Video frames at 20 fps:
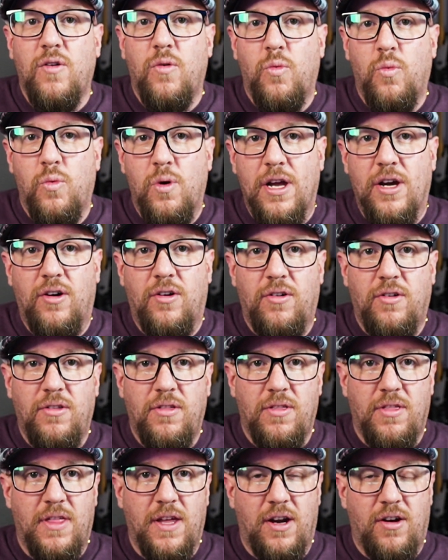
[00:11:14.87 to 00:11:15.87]

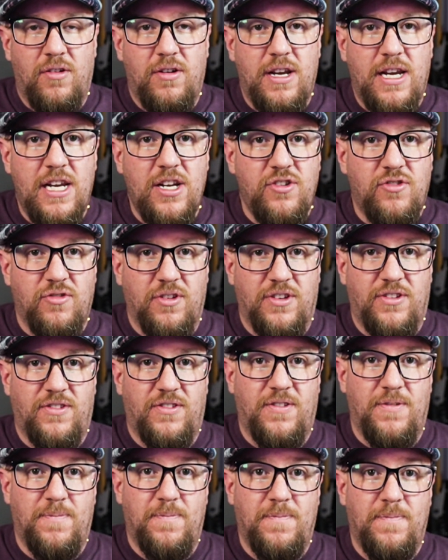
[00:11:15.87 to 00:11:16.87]
will their
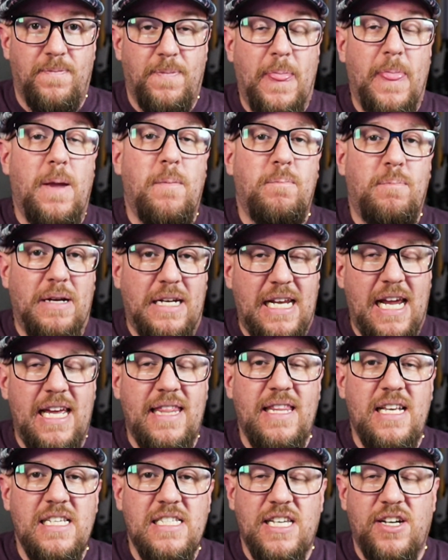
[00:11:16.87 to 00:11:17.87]
interest. But
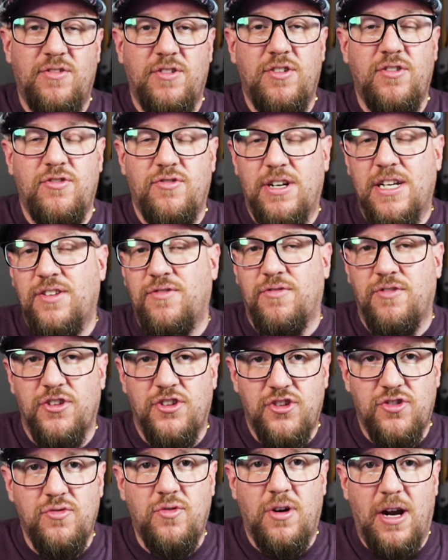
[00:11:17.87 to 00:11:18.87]
can they sell it or transfer
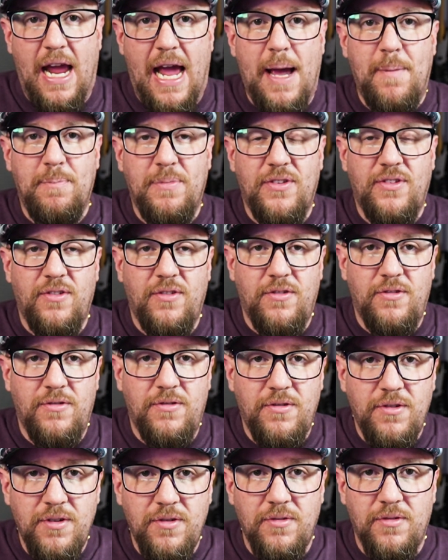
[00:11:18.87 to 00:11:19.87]
it? Sure,
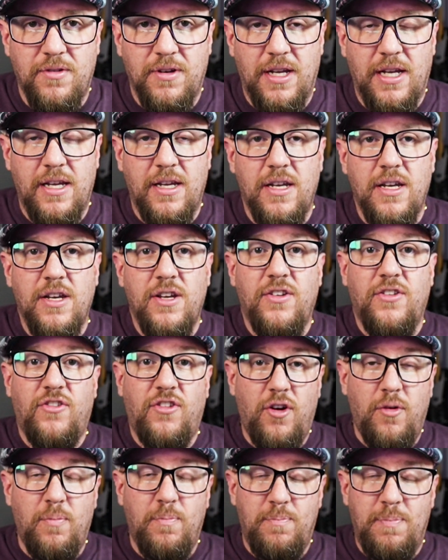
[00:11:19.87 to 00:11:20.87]
absolutely.
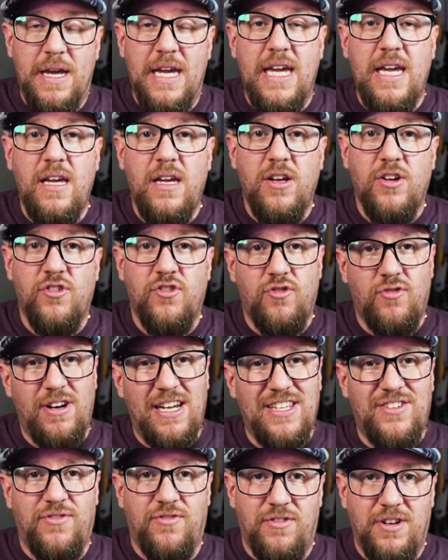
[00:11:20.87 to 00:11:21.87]
So B
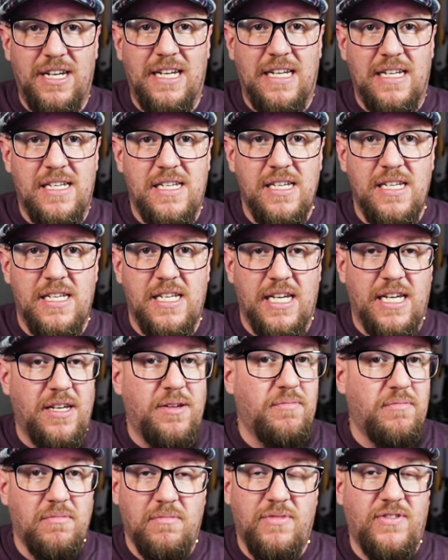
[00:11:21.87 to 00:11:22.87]
transferring it to
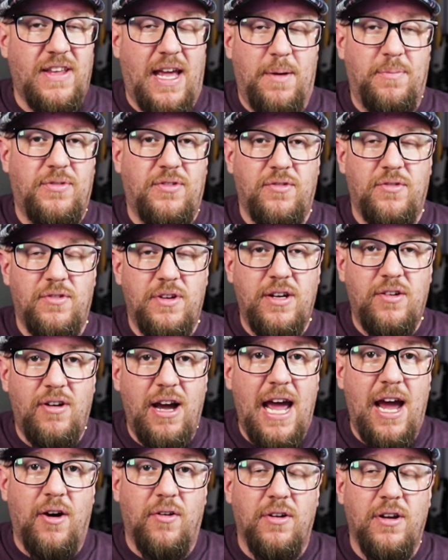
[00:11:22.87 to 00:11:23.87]
D is absolutely
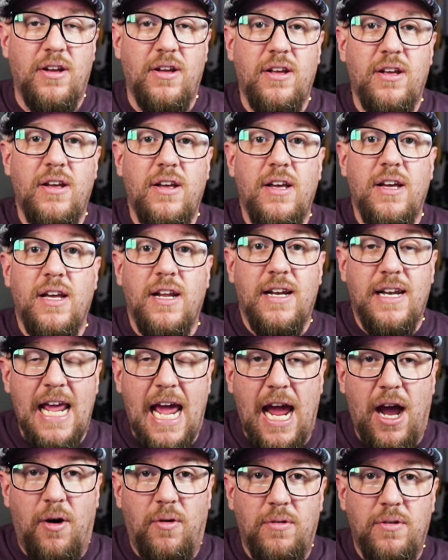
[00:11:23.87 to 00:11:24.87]
allowed.
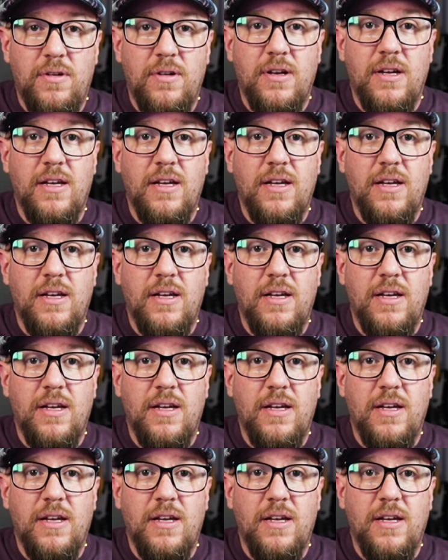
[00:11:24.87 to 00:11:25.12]
Now,